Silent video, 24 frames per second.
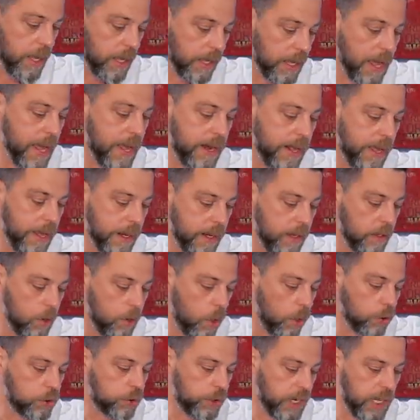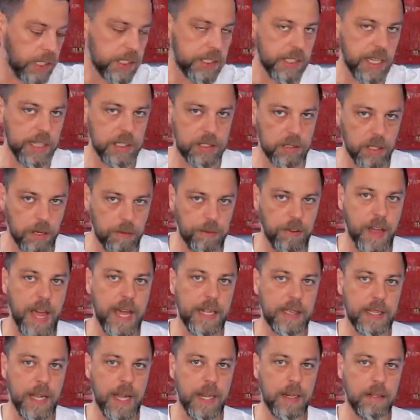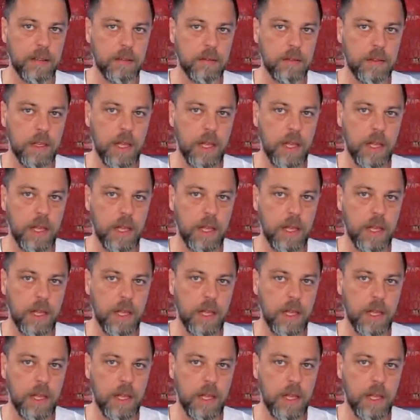Again, and it all translates to the fact that